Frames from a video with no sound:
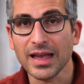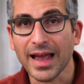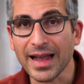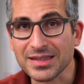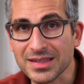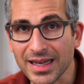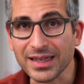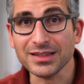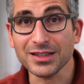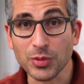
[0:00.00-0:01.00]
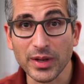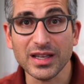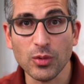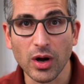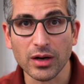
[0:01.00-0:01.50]
at second
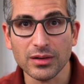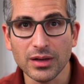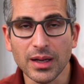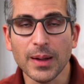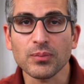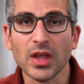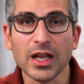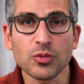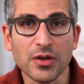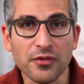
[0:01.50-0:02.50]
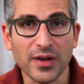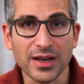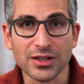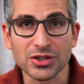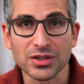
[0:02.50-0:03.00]
21, and we
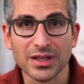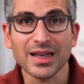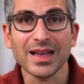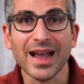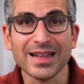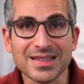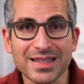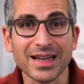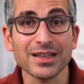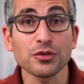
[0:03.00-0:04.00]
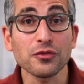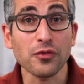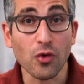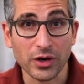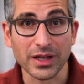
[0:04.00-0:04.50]
finished at second
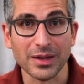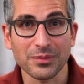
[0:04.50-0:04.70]
40.